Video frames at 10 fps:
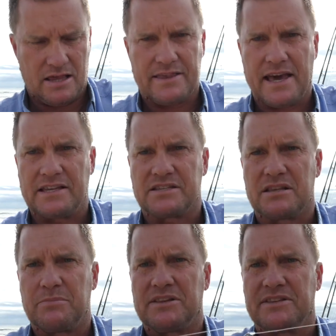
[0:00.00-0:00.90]
that is
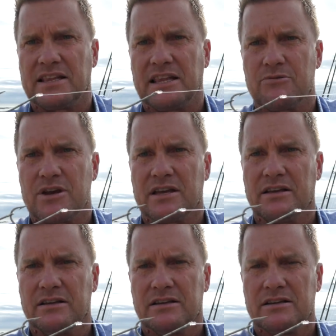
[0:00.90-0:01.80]
going to be a deadly rig.
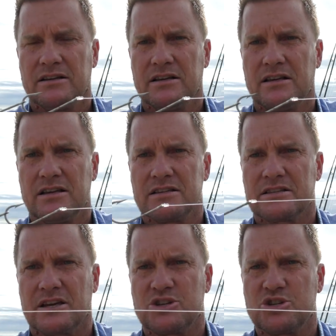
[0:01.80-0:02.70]

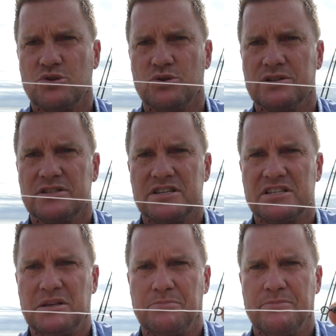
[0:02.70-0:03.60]
So short,
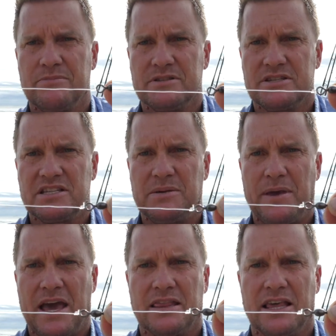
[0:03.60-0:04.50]
60
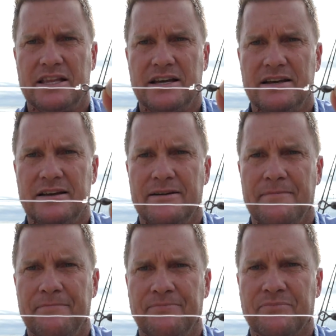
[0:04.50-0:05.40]
pound leader,
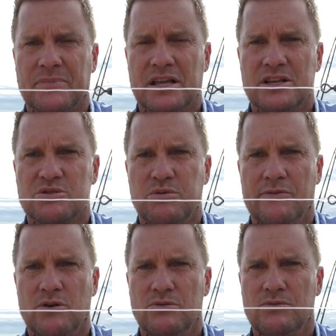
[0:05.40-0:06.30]

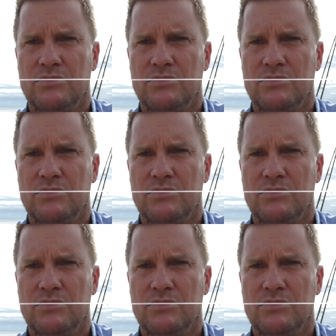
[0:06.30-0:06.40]
swivel,